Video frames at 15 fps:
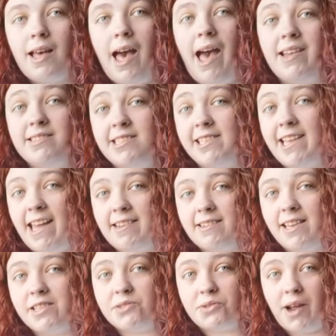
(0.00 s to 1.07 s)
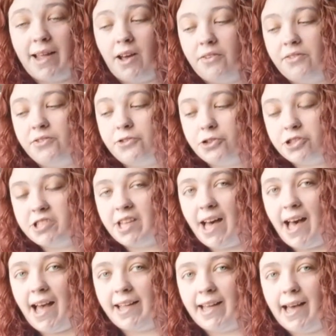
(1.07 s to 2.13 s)
And again, let's try it on just the
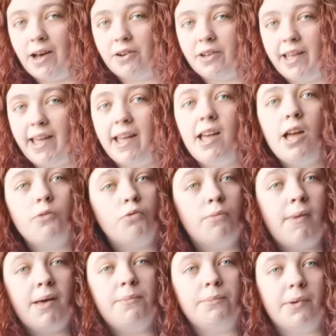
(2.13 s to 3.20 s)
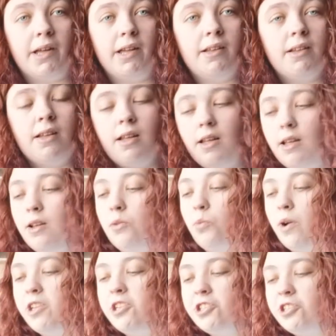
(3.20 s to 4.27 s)
hi-hat, okay? Remember,
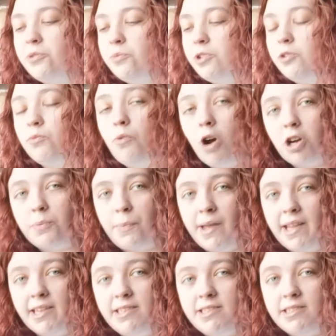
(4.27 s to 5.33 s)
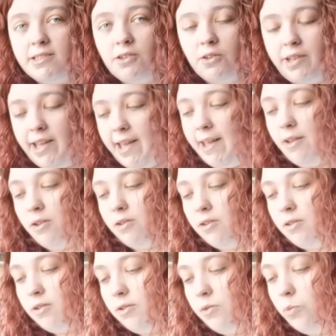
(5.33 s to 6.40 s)
when you're doing a rock beat, okay,
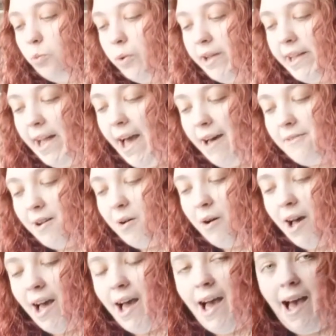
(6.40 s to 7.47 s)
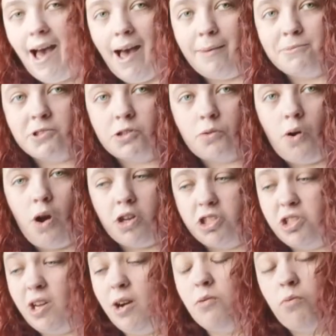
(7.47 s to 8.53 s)
we have our arms
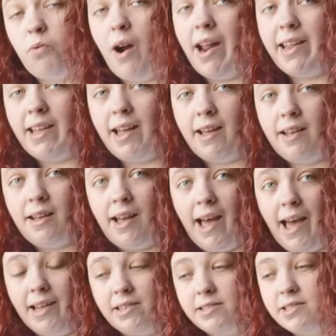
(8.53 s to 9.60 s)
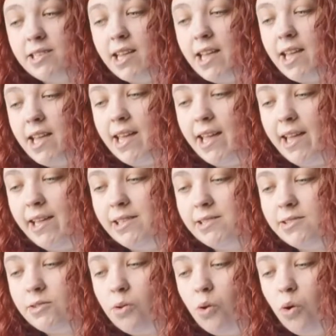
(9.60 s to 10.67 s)
crossed. So our right hand
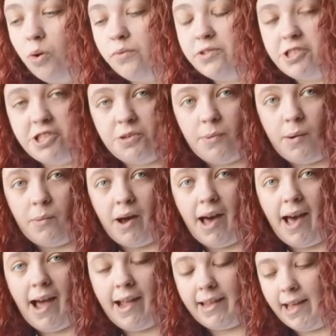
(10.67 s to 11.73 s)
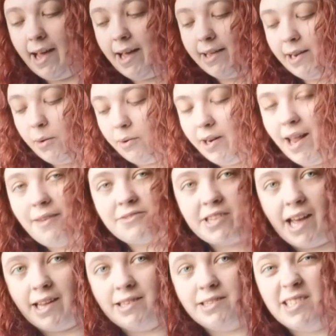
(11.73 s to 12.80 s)
is over to our hi-hat and our left
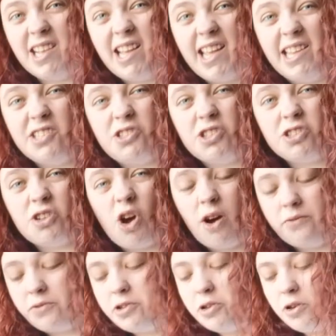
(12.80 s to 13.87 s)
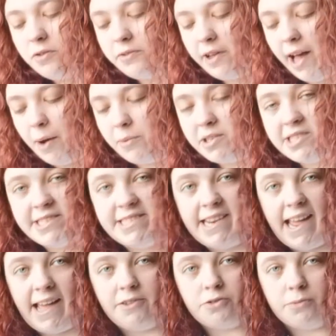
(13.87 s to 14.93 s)
hand is just hovering over our
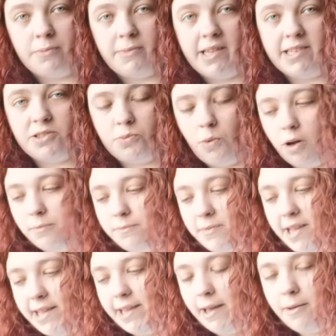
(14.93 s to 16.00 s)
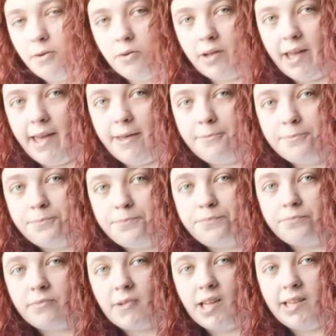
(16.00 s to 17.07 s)
snare drum, this one here, okay?
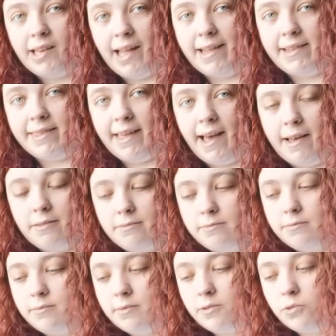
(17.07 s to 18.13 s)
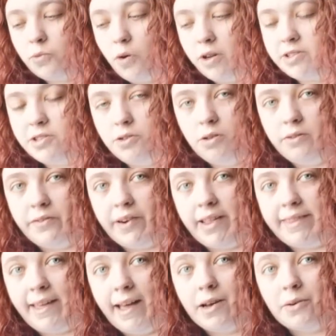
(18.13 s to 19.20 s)
Like that, crossing over
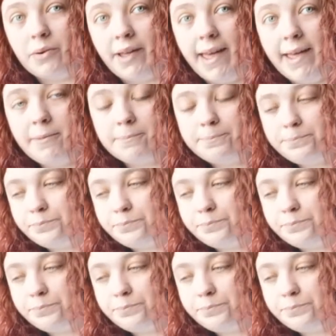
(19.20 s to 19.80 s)
like that, okay?